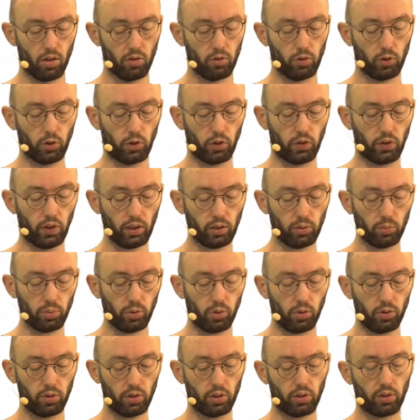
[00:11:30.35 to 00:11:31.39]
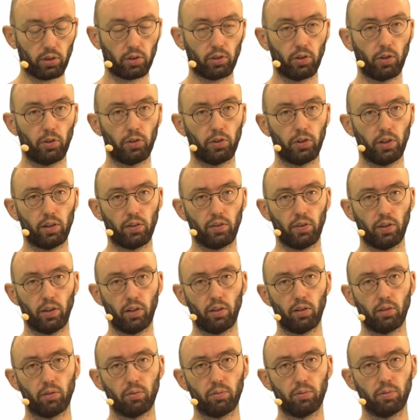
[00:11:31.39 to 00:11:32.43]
For the second point in the growth data set,